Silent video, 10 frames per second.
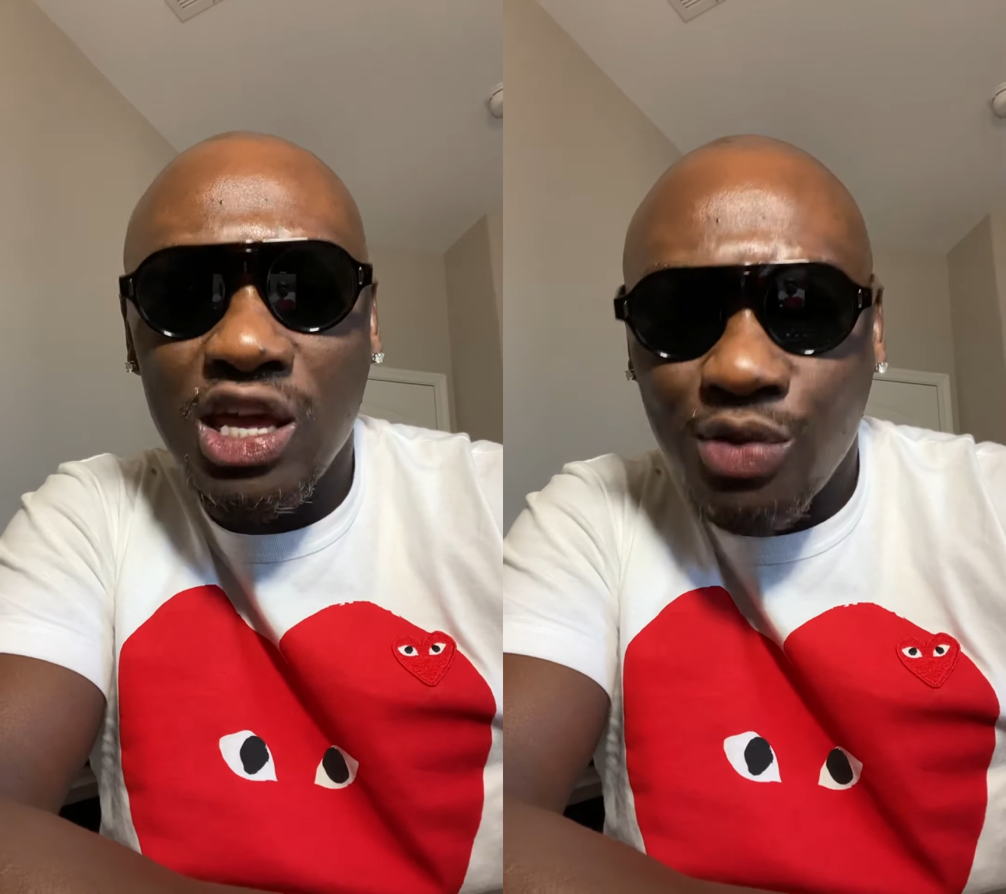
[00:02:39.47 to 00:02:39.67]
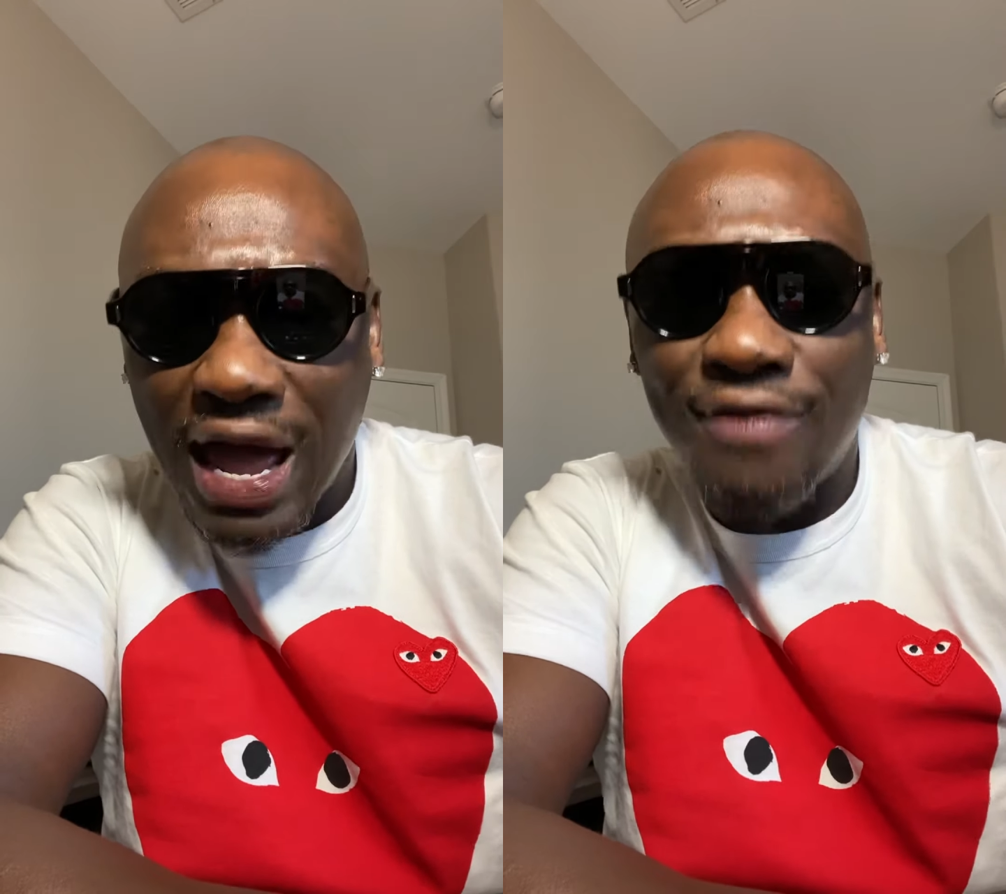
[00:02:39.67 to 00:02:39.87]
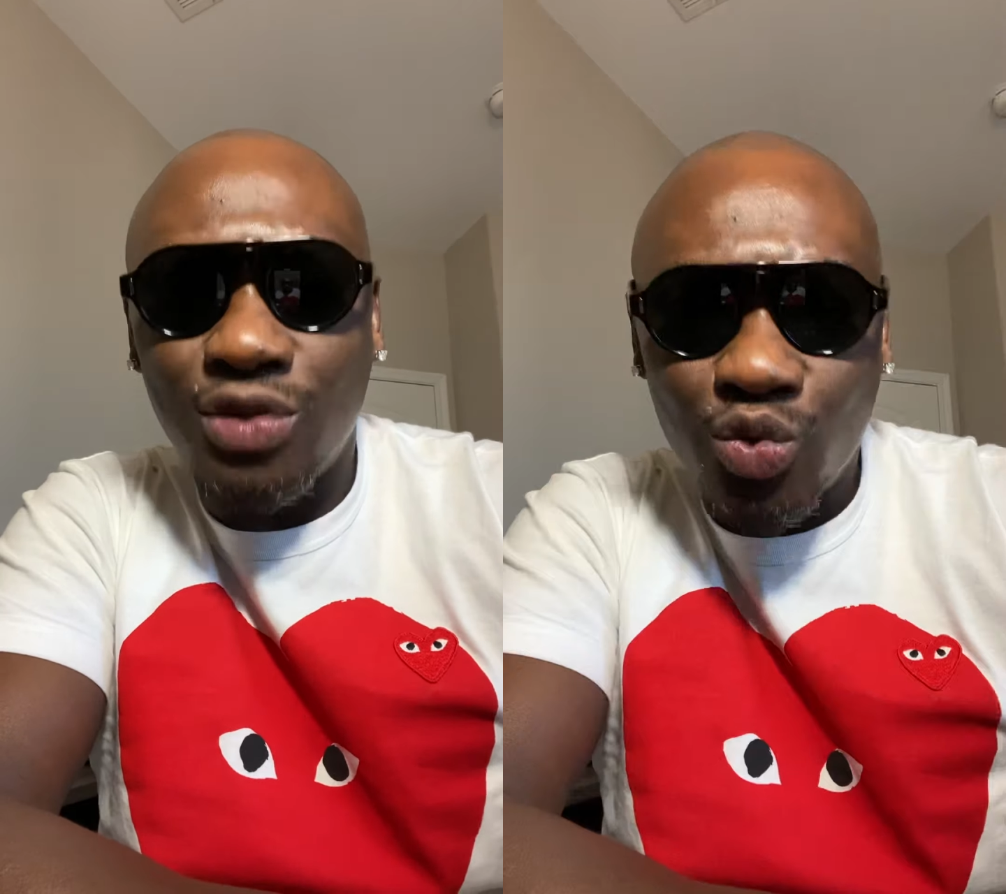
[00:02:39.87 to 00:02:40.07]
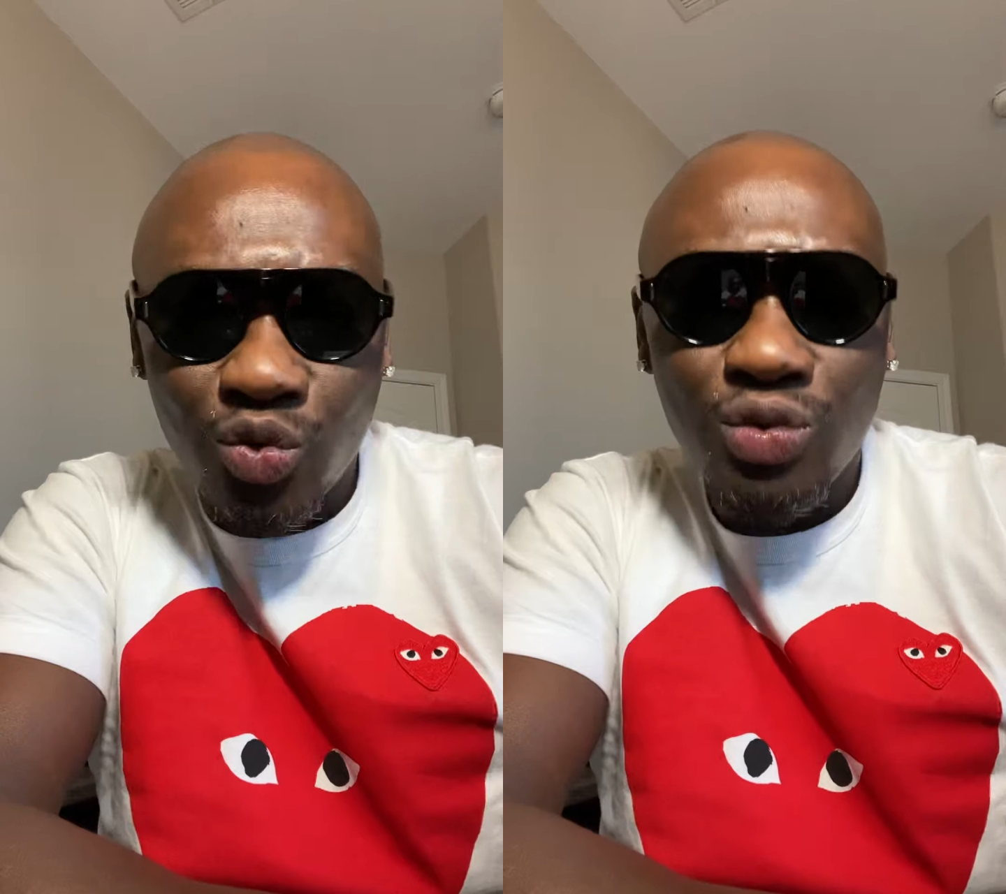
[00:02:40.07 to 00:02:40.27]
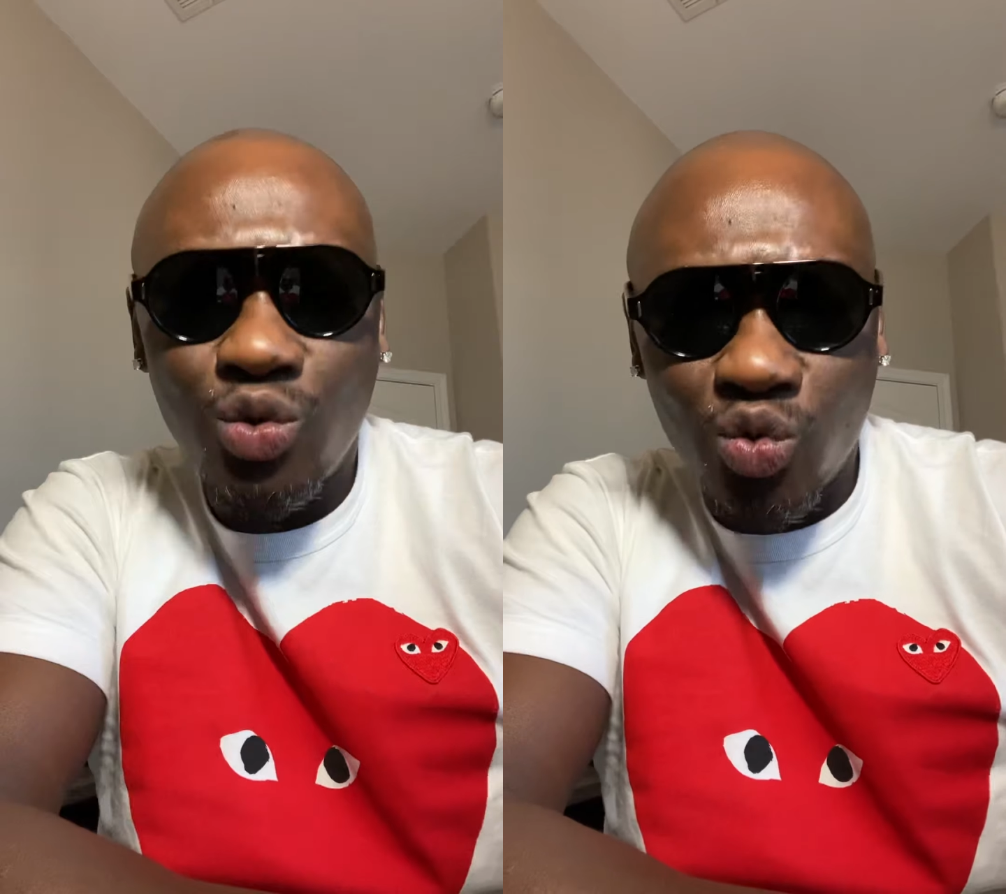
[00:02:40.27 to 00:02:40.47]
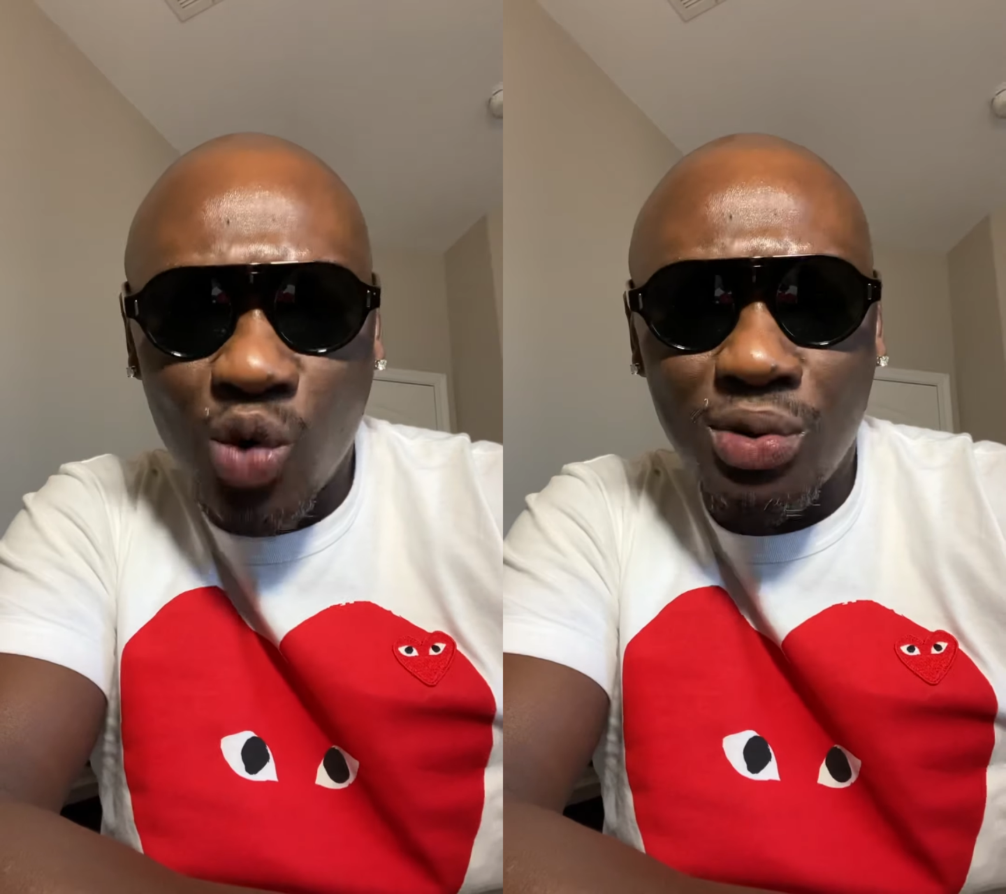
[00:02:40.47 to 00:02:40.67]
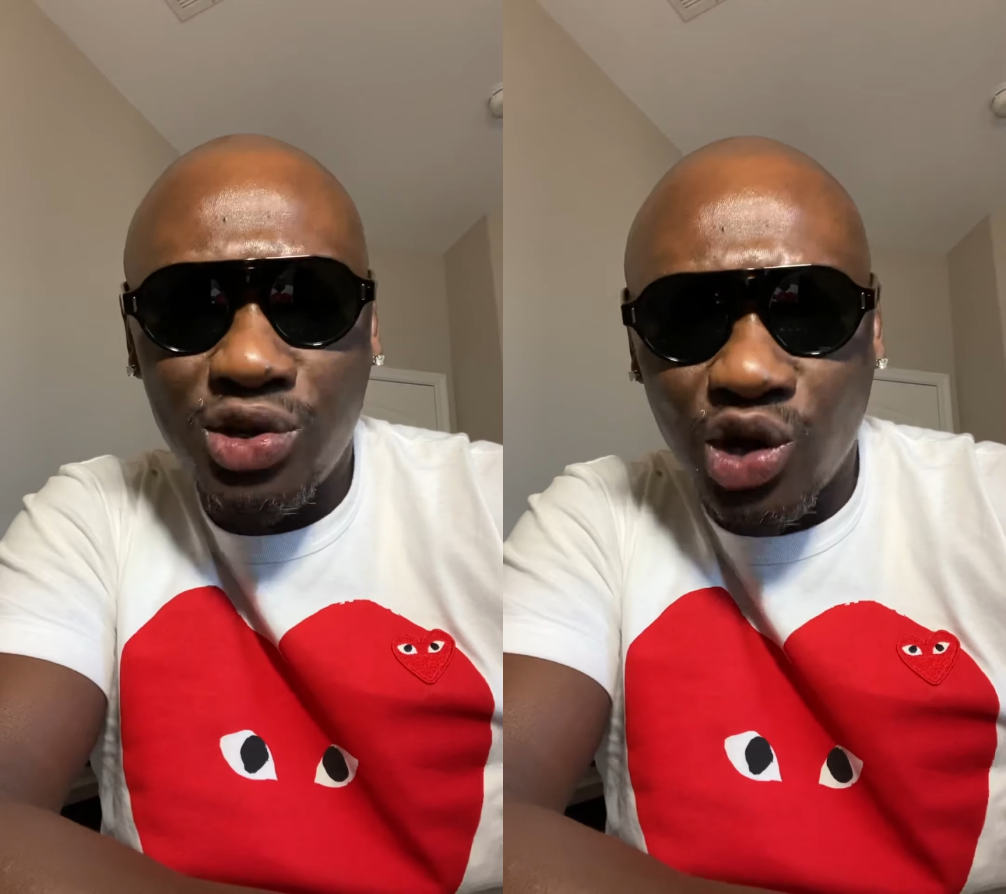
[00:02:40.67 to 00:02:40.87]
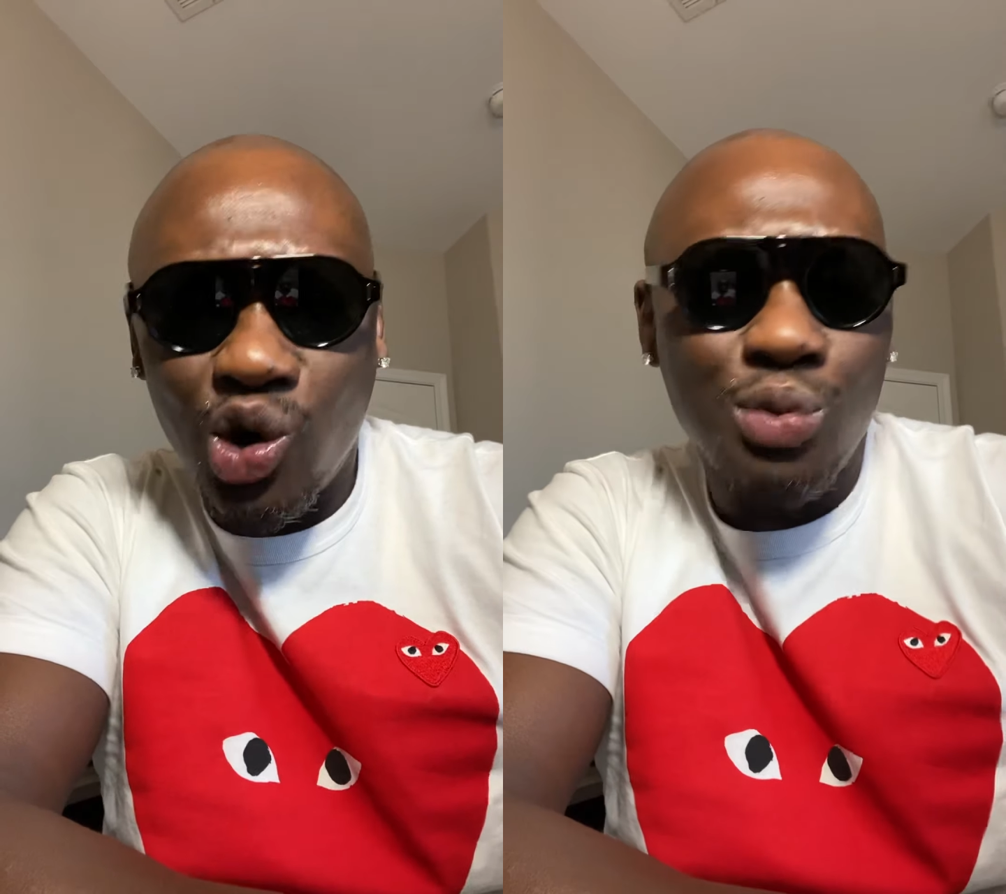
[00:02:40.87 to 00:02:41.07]
he would have to
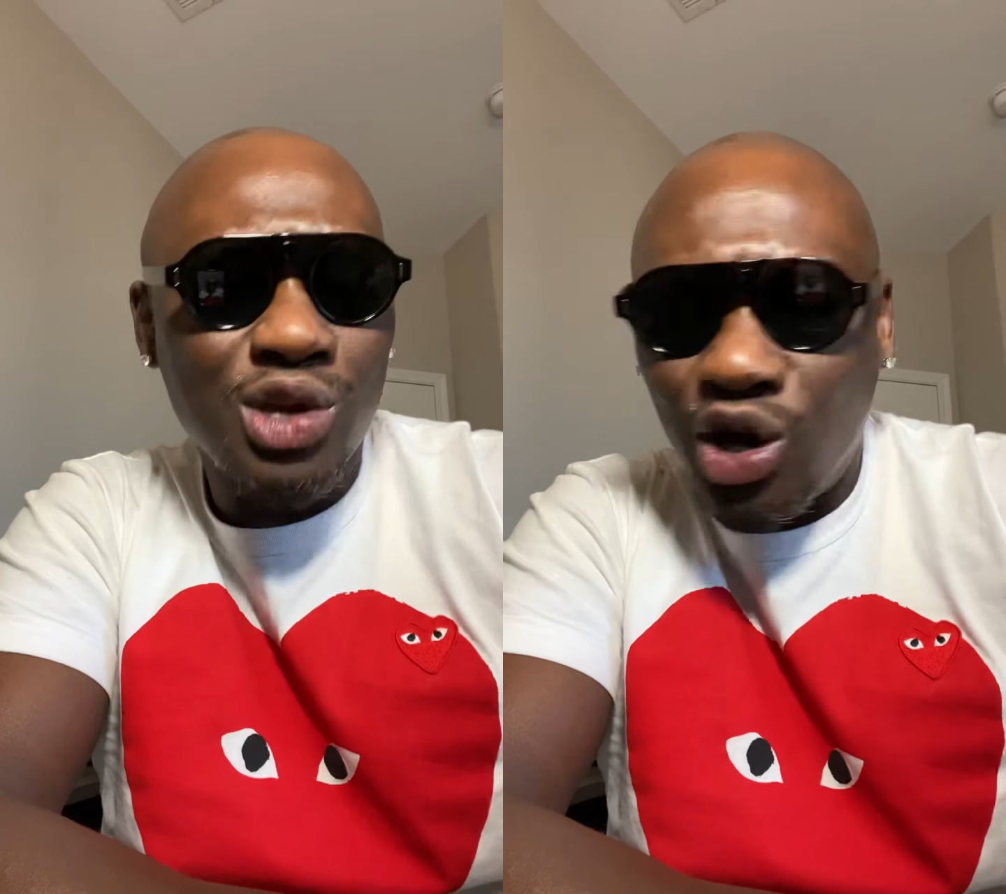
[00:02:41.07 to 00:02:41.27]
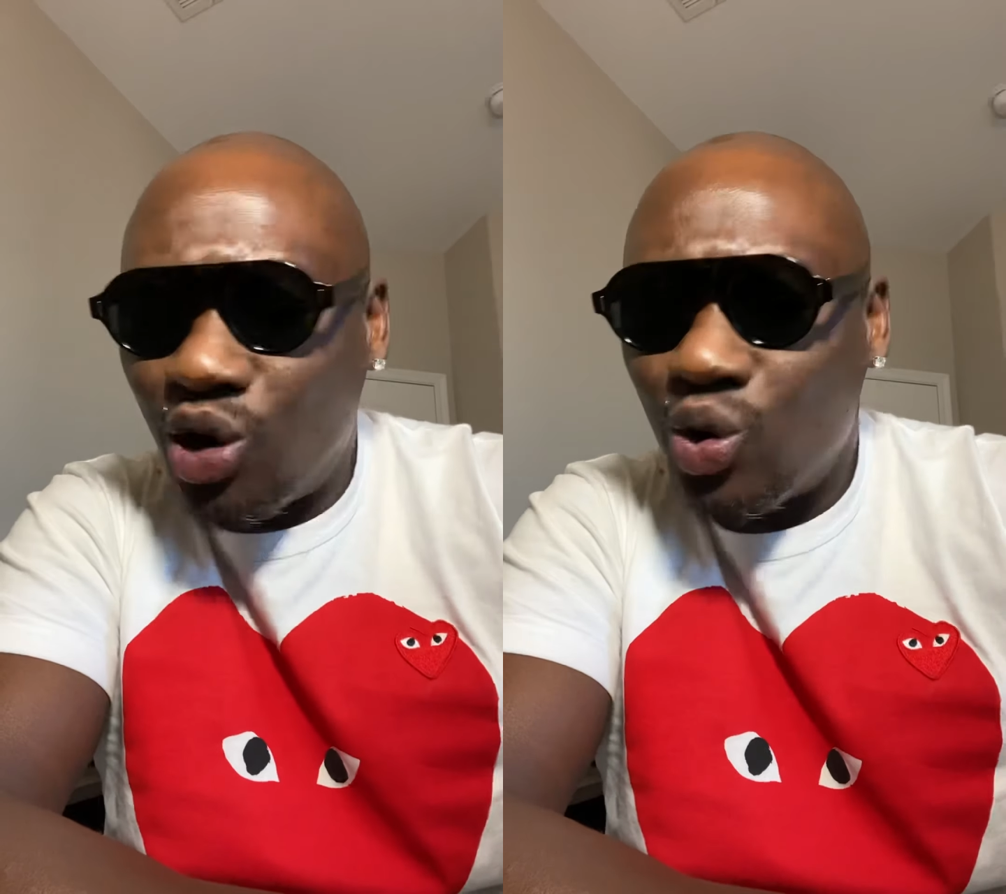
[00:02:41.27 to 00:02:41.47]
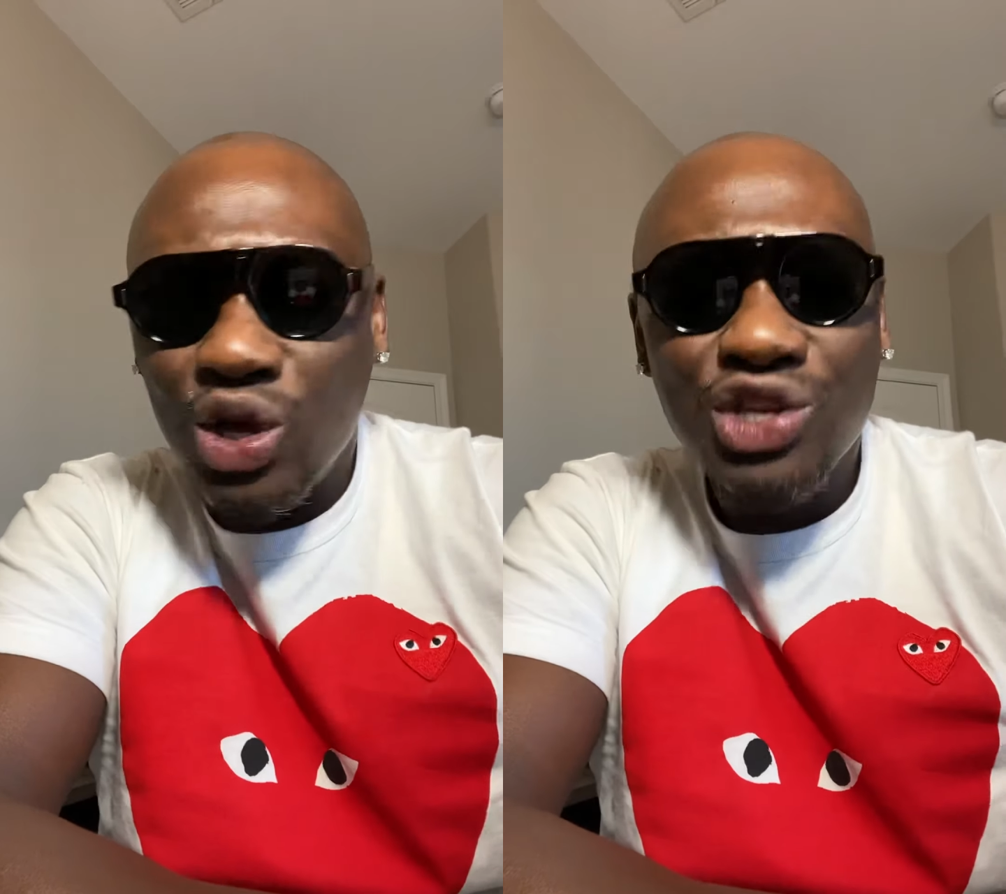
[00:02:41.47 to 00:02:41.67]
rope-a-dope, you know,